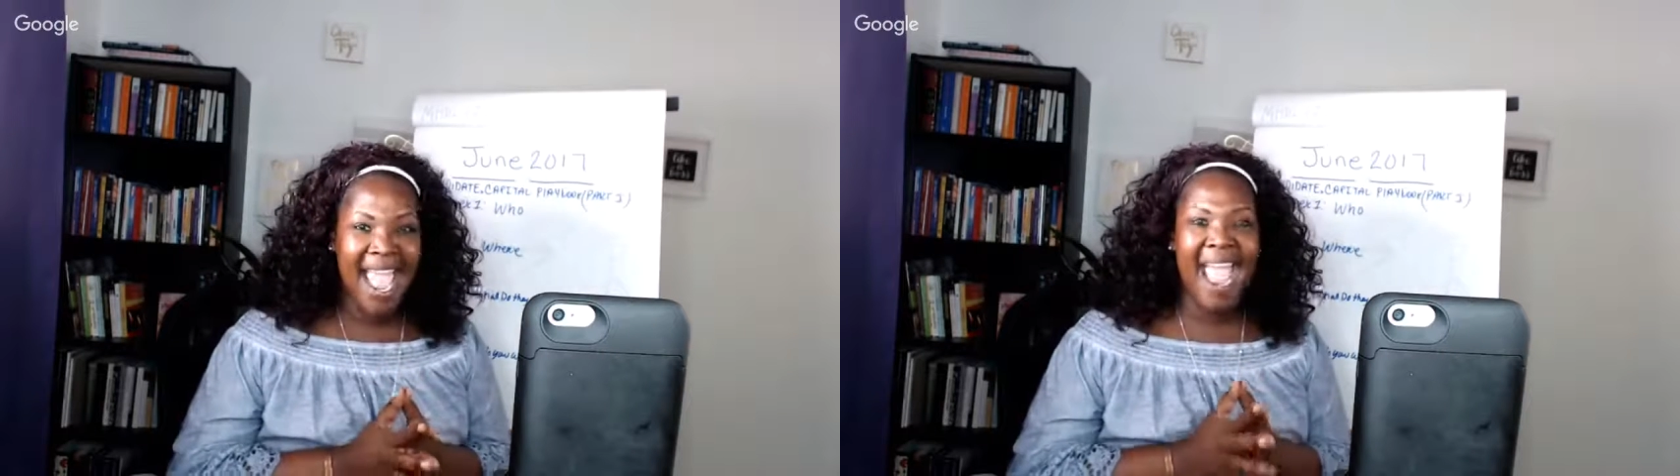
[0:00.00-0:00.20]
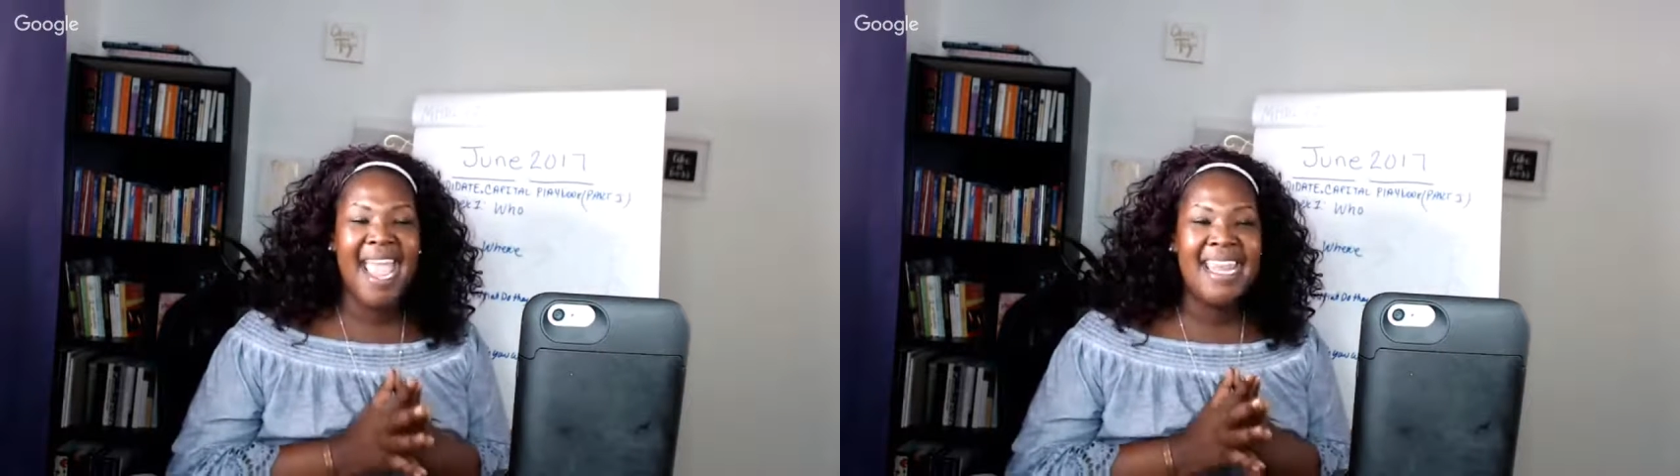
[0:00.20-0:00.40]

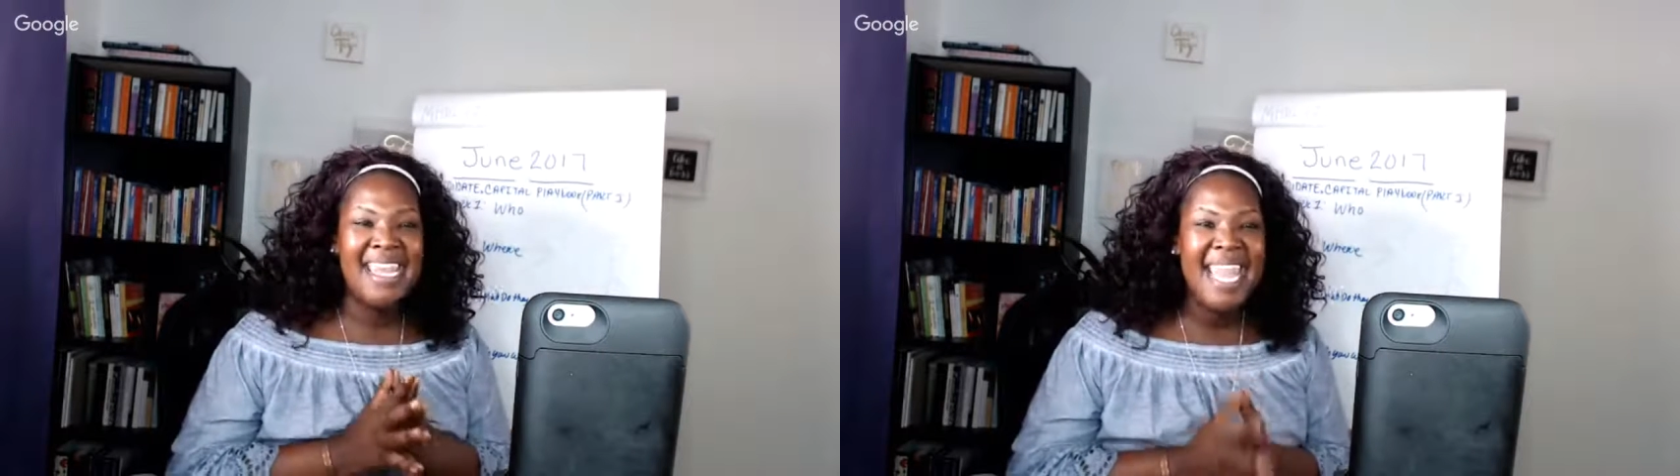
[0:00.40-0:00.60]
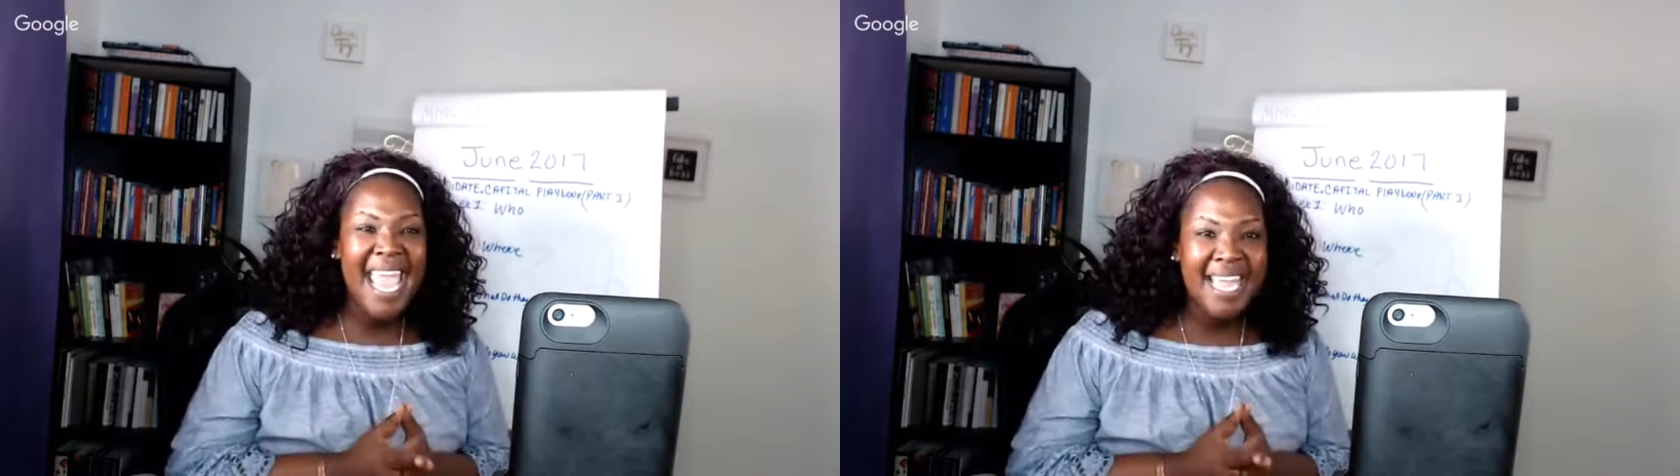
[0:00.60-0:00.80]
a
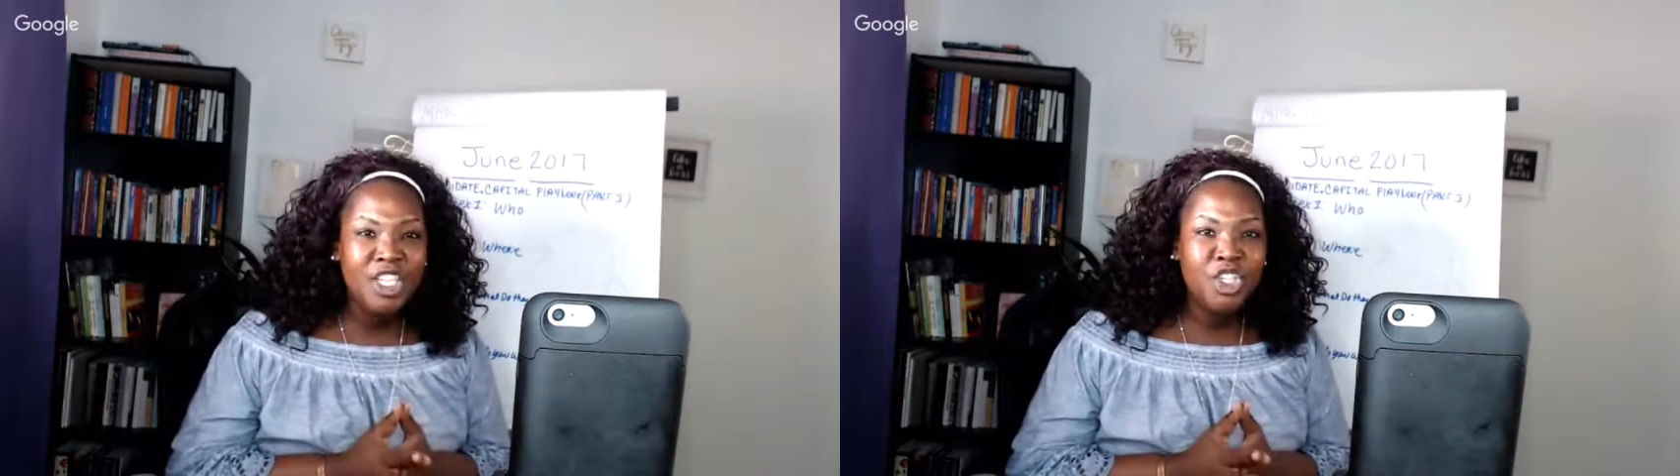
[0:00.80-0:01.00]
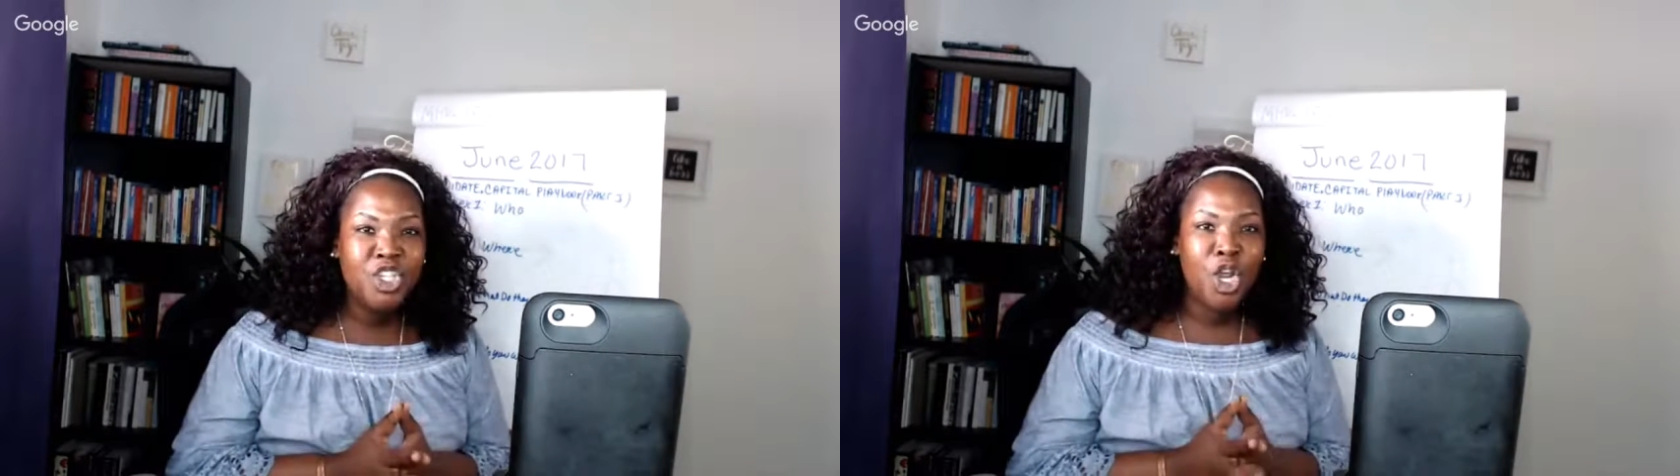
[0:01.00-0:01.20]

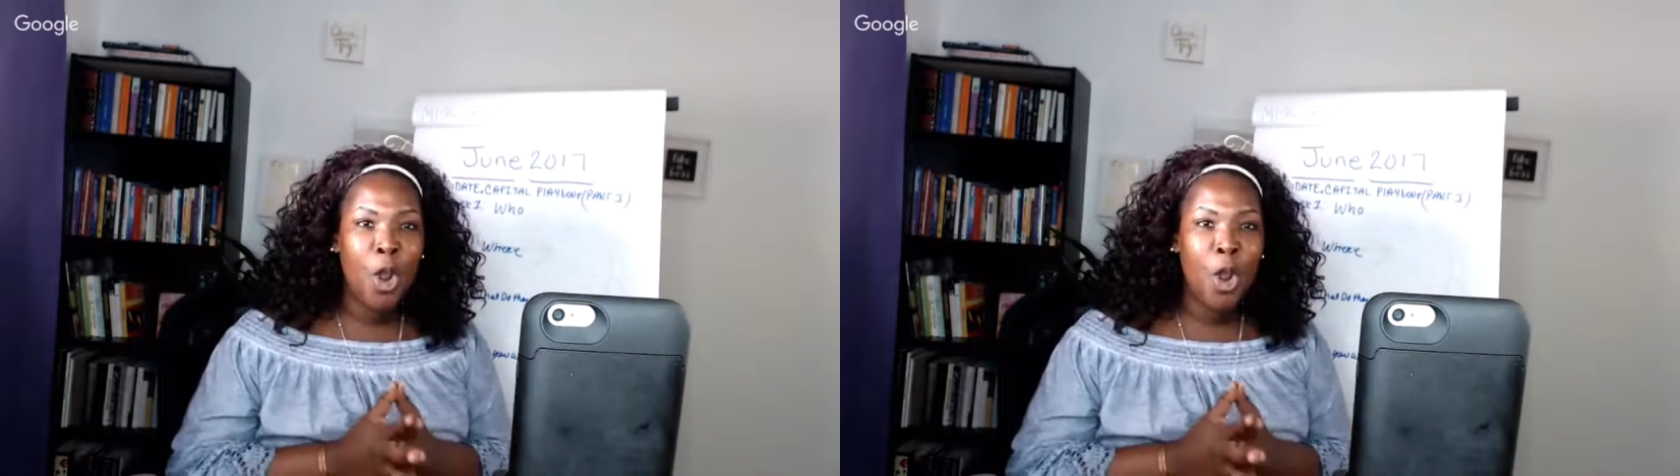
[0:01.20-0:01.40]
niche